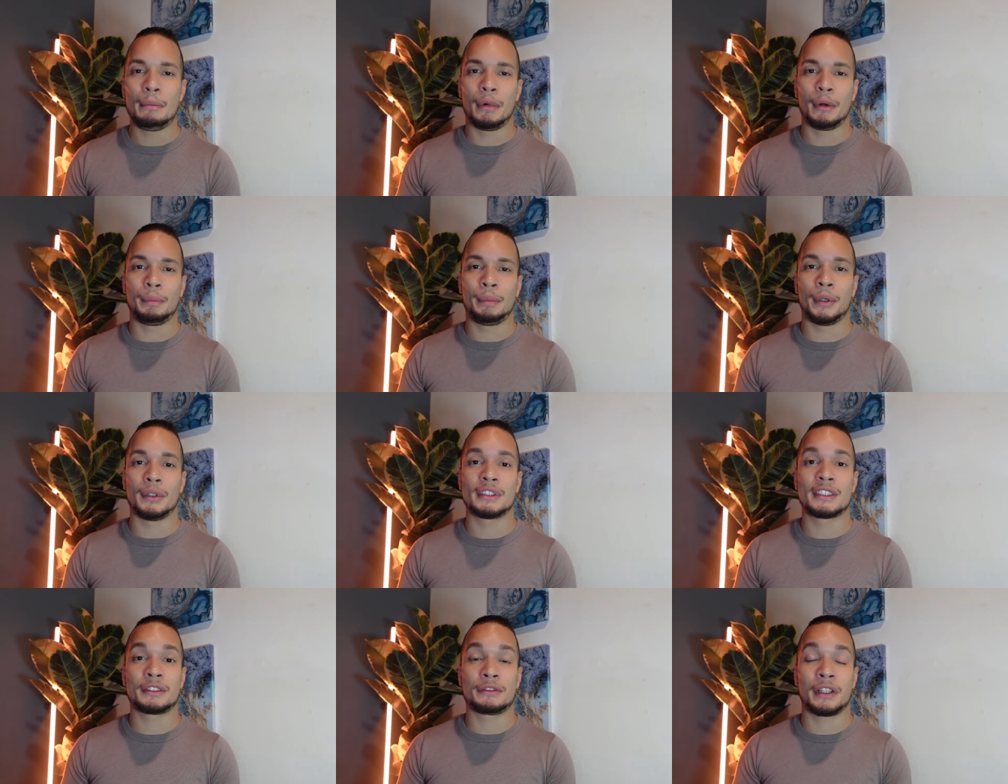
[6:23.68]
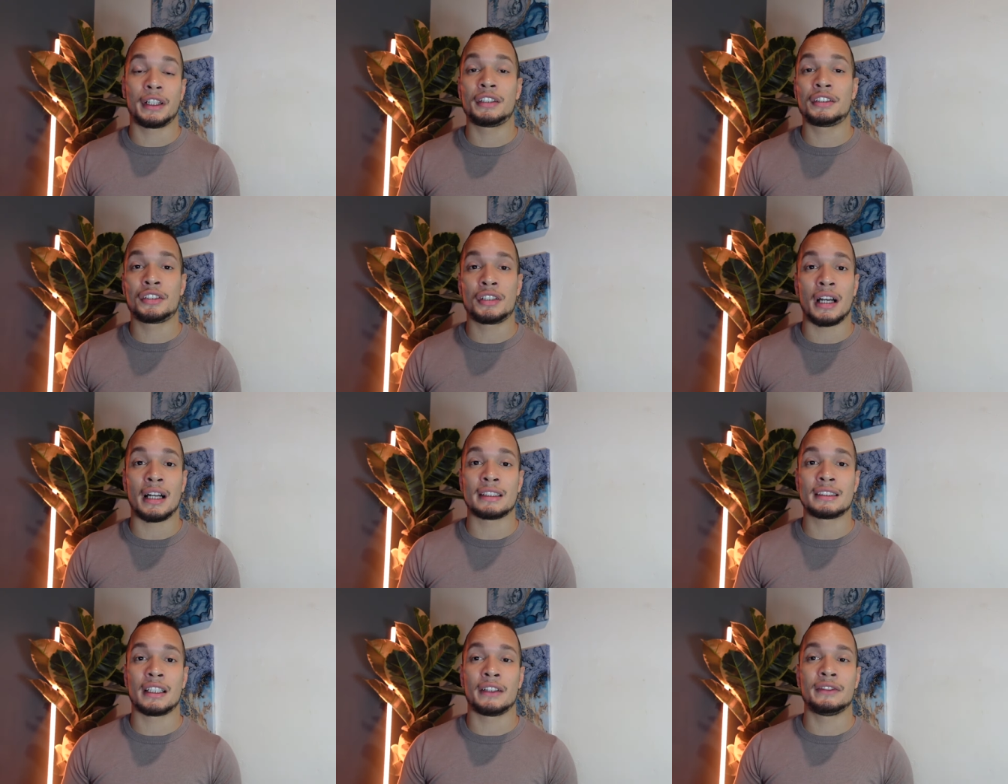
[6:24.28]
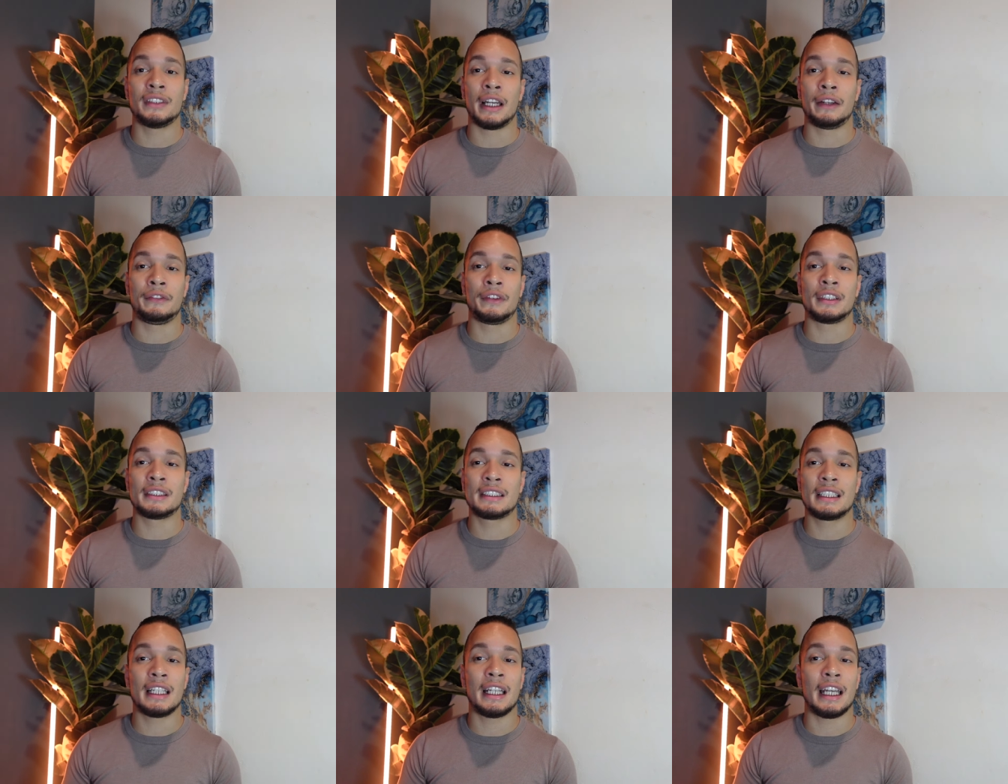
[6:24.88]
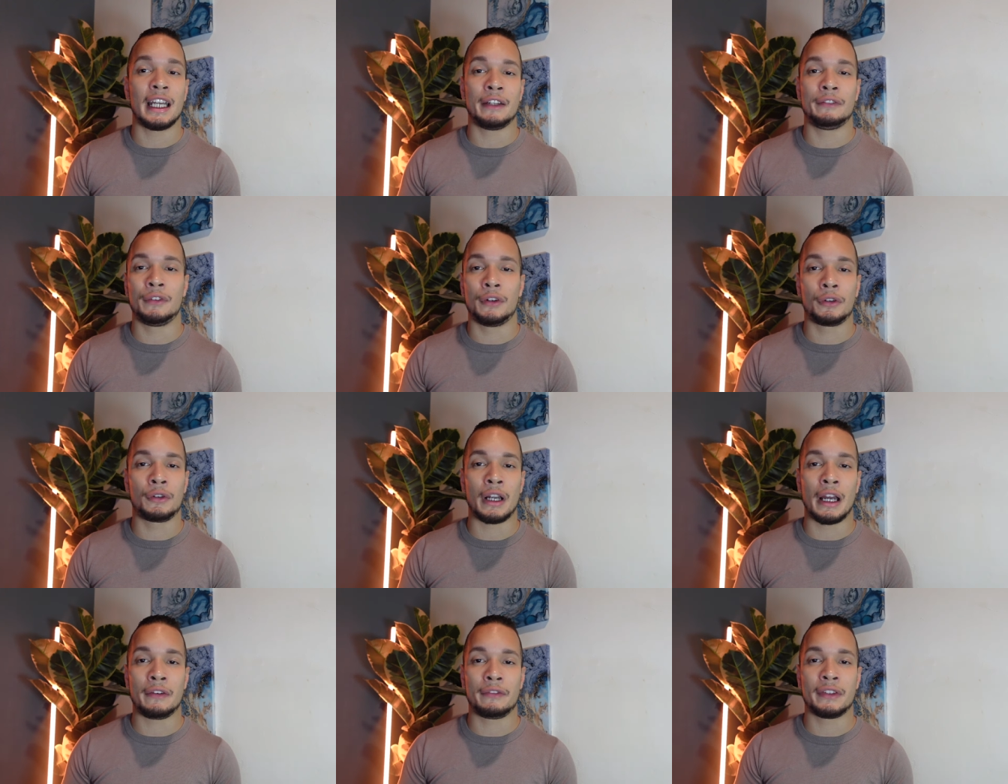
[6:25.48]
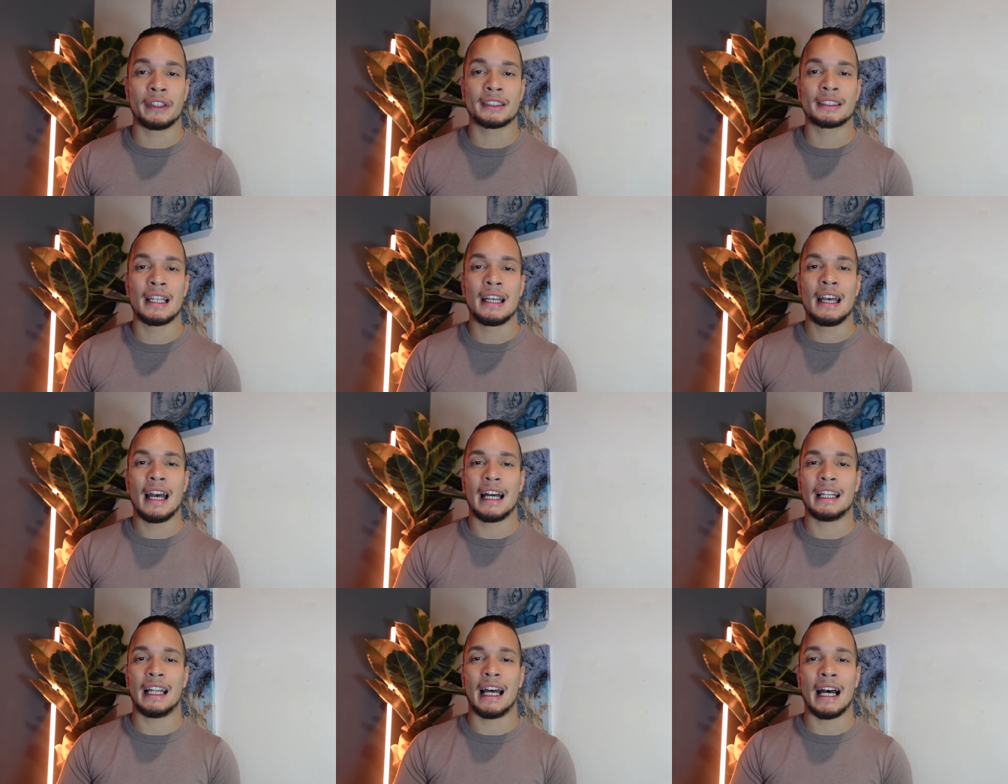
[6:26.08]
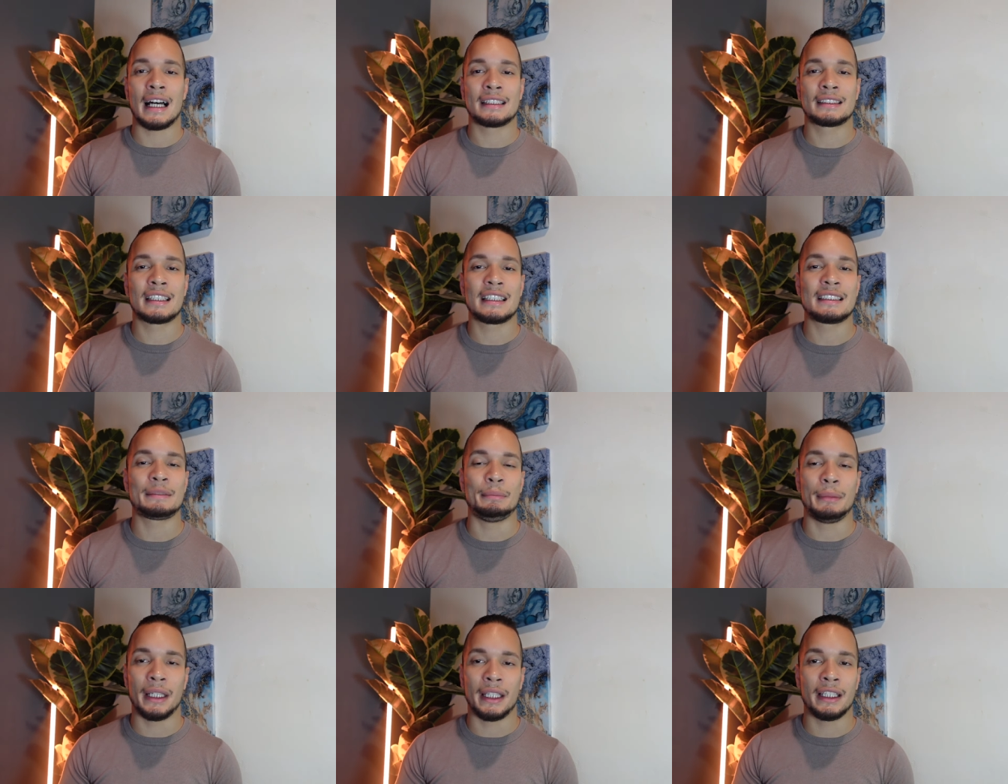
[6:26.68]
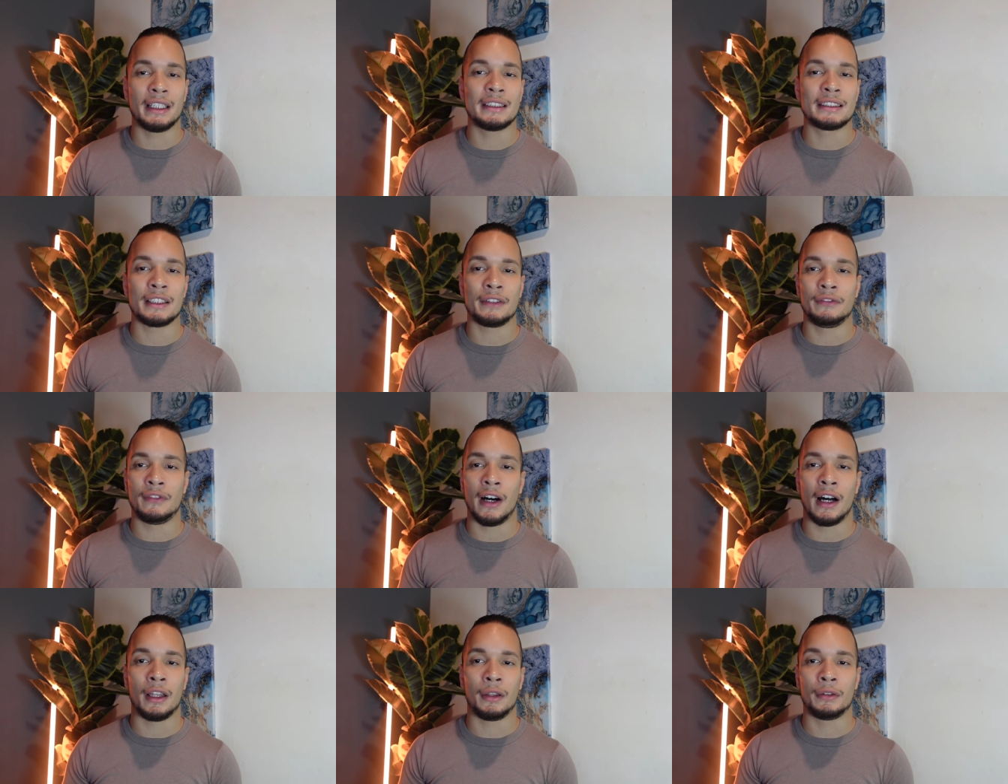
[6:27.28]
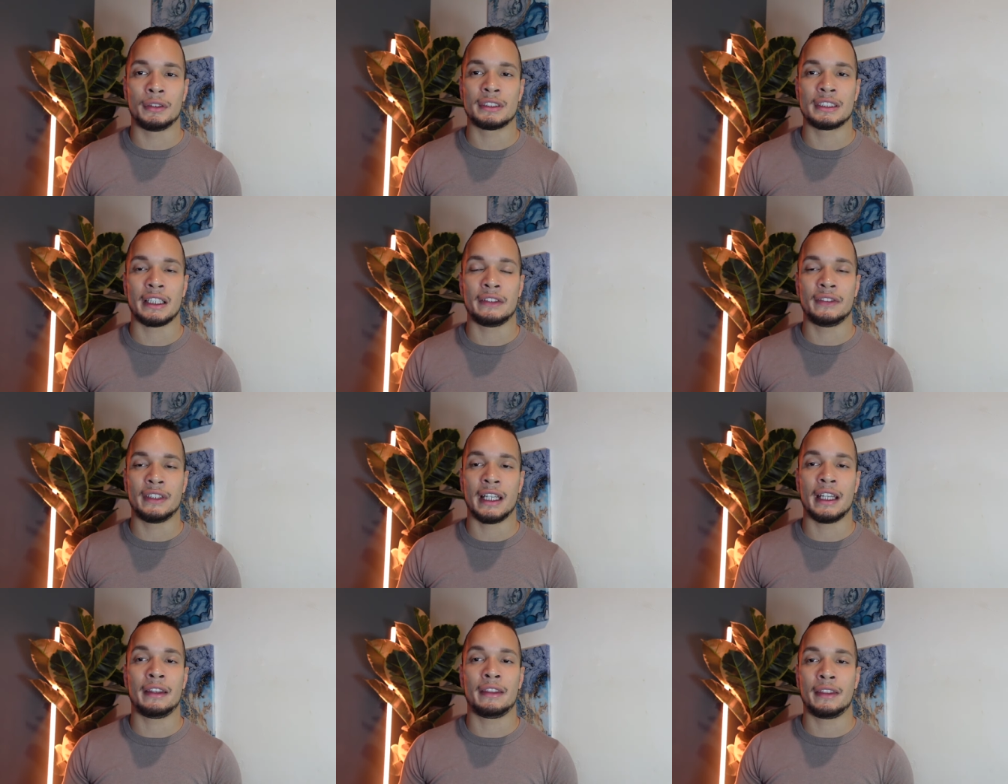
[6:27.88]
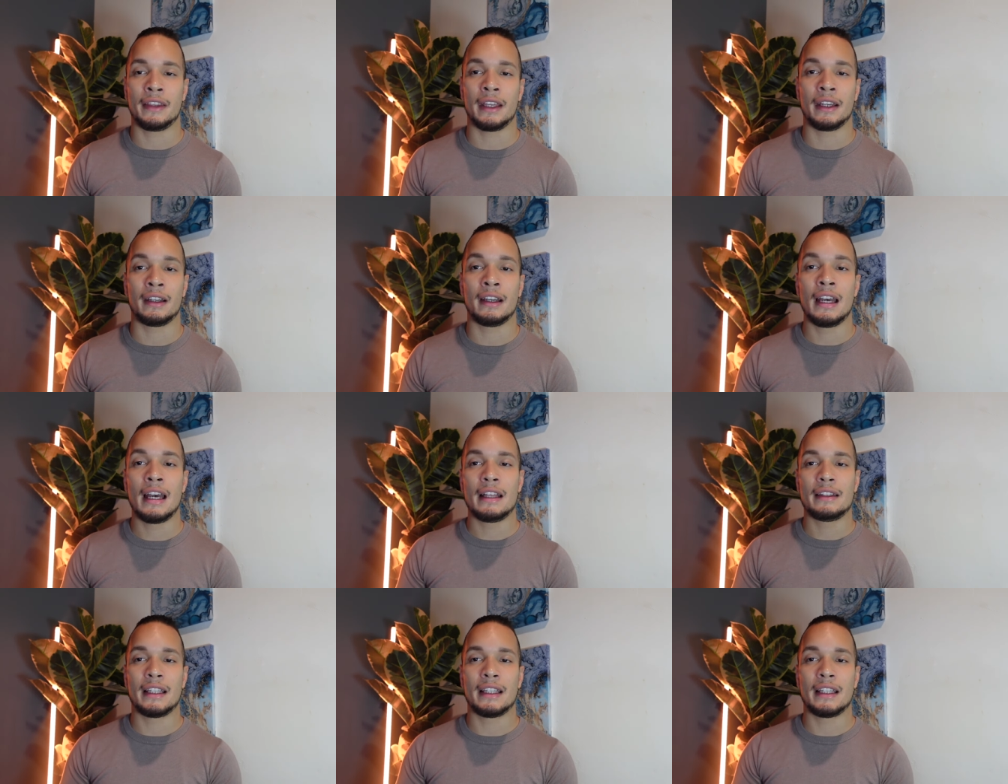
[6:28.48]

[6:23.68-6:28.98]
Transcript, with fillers: but post screenshots of diversity infographics and ask his millions of followers if they think